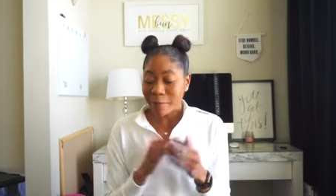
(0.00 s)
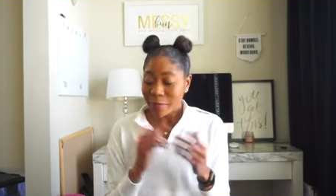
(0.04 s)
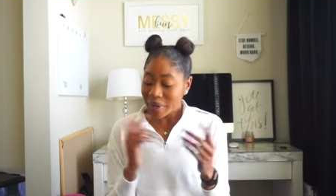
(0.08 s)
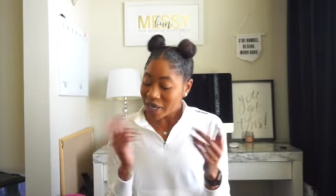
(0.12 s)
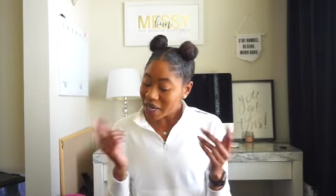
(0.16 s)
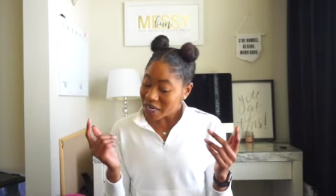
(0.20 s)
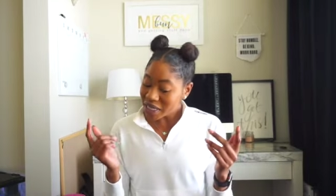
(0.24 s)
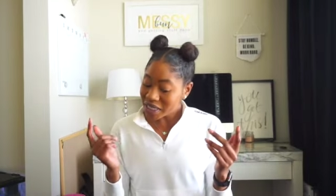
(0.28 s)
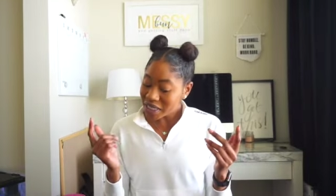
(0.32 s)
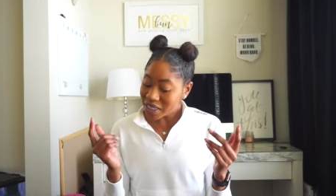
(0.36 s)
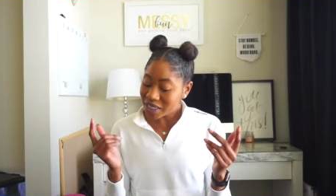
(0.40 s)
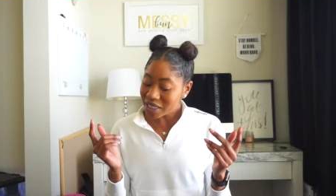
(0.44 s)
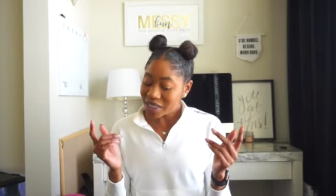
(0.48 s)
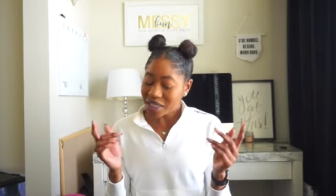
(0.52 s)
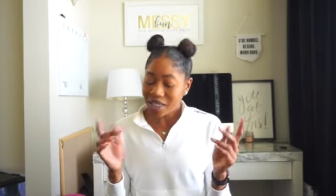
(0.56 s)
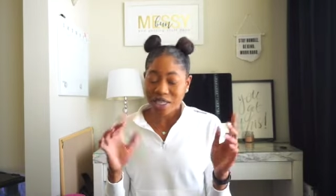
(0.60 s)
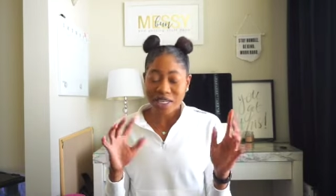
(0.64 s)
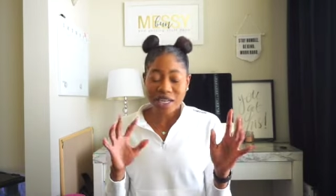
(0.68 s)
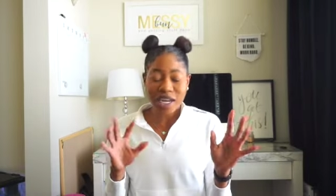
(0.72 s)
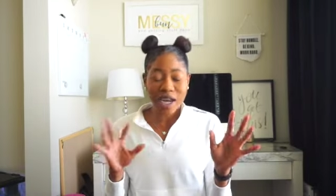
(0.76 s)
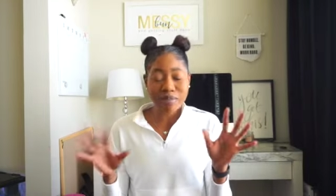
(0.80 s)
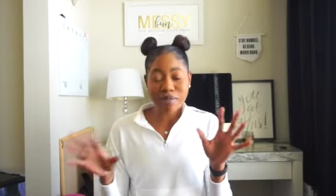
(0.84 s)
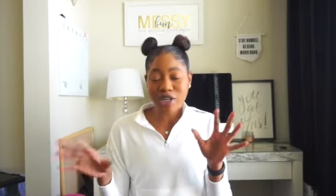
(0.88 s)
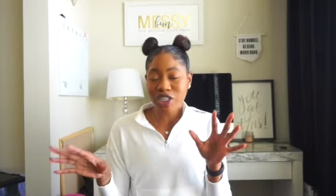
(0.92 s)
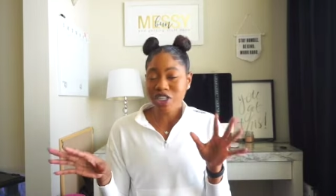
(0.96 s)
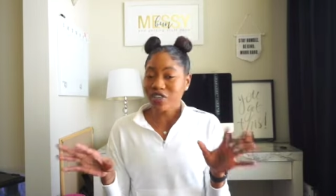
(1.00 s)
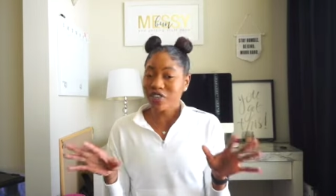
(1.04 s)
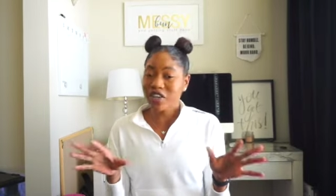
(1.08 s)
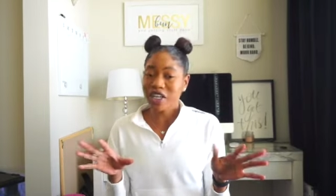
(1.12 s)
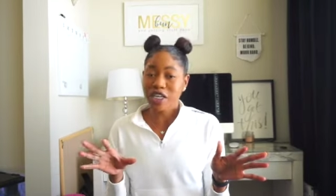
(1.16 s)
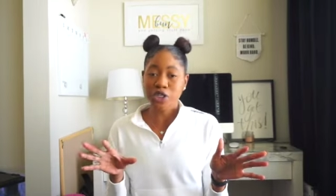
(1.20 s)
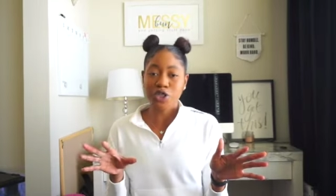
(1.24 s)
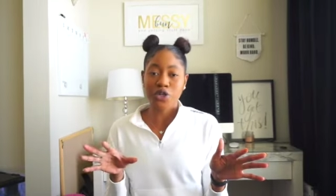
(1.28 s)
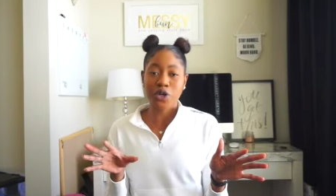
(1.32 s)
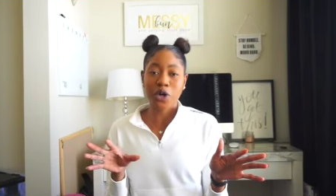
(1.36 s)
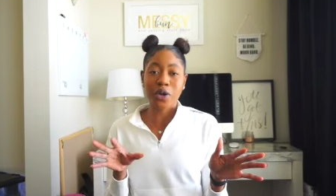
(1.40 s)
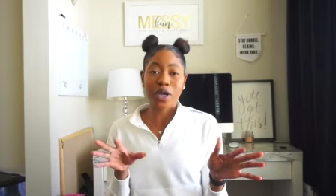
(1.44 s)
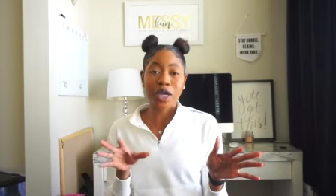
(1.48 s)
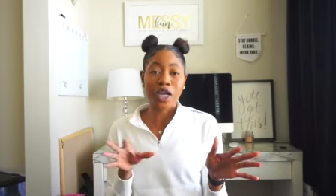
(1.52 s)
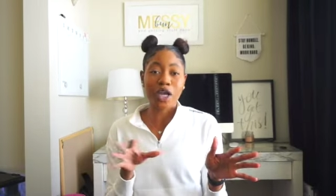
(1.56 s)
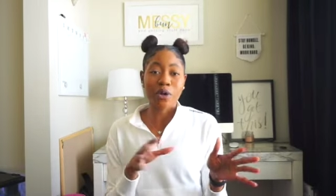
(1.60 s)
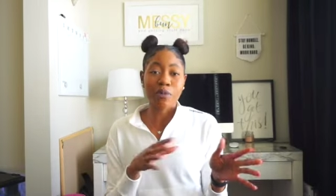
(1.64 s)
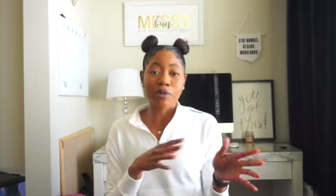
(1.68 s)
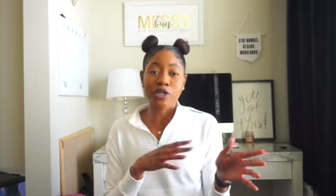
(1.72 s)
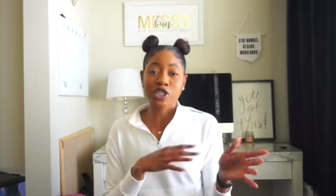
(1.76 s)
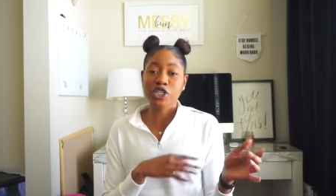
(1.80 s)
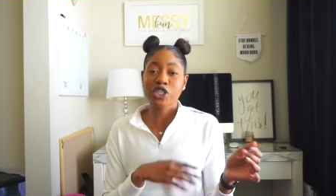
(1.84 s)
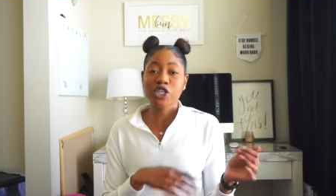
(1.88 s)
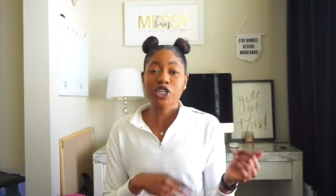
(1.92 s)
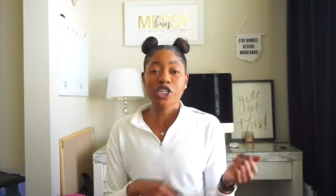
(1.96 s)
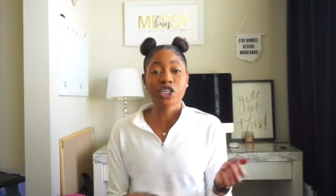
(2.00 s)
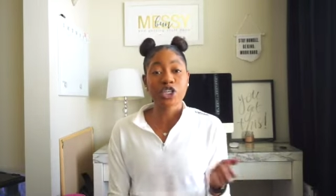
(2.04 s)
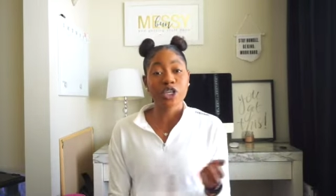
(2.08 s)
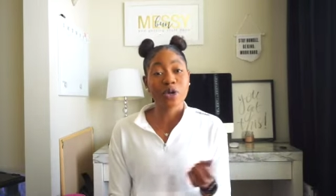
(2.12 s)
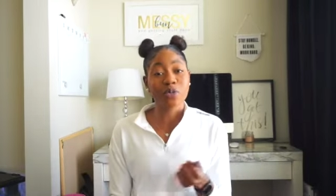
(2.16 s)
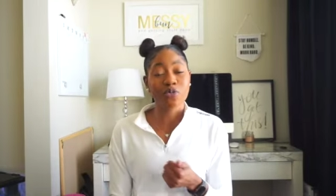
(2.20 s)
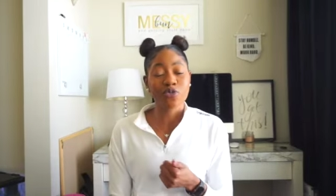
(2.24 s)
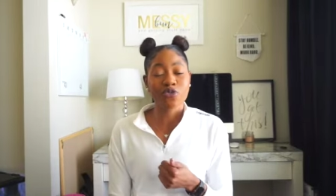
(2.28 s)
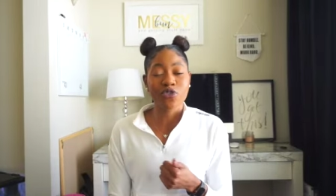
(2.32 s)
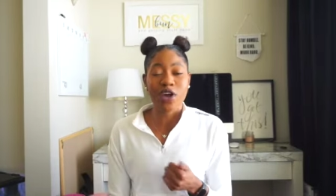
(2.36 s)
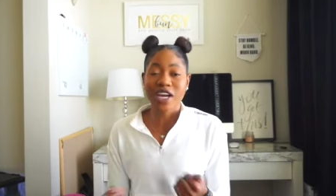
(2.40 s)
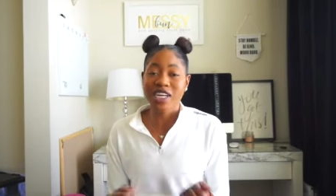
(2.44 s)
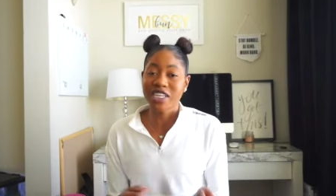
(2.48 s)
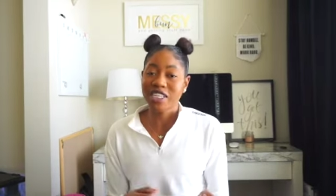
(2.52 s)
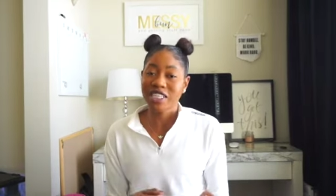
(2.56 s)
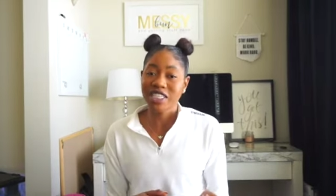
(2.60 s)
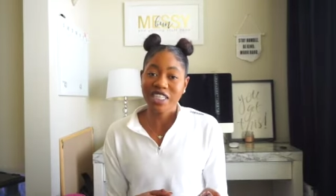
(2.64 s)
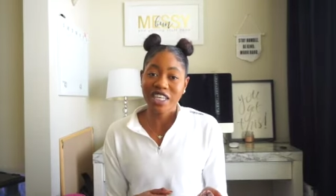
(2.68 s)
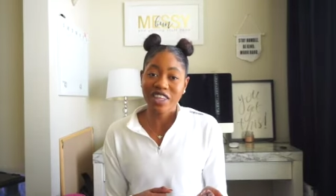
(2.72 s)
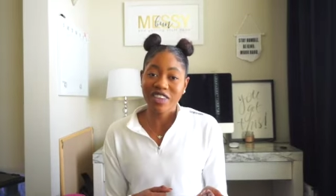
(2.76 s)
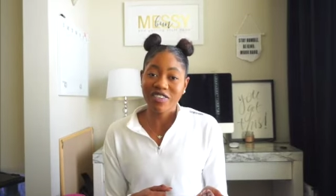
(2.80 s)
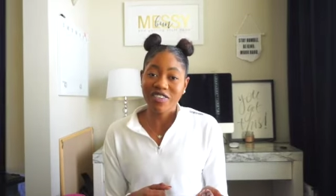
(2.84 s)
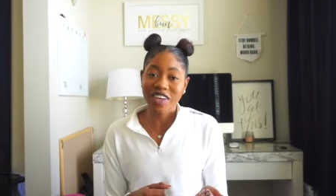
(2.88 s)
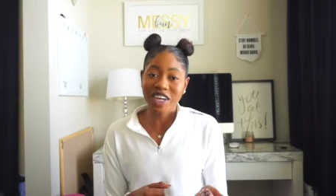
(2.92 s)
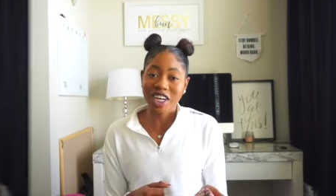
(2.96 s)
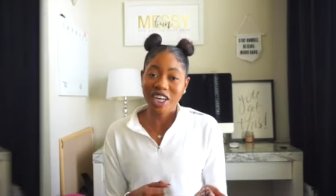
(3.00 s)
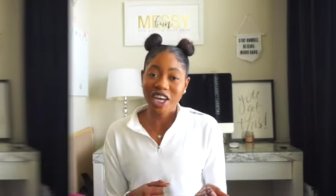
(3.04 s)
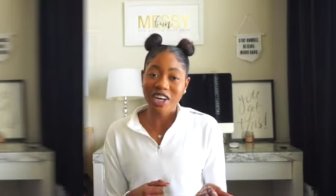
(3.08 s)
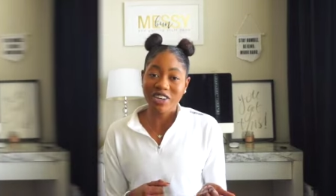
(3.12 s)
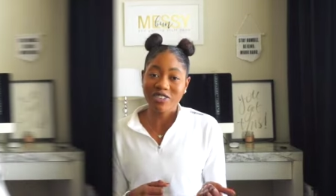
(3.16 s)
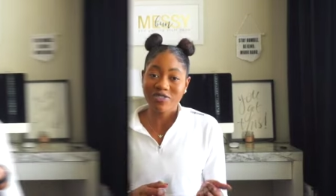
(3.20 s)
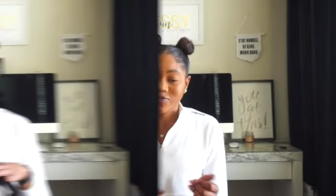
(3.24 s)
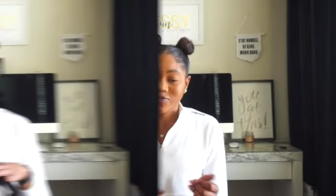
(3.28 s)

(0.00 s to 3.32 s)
but not much of an intro here. We're just gonna jump right into the video.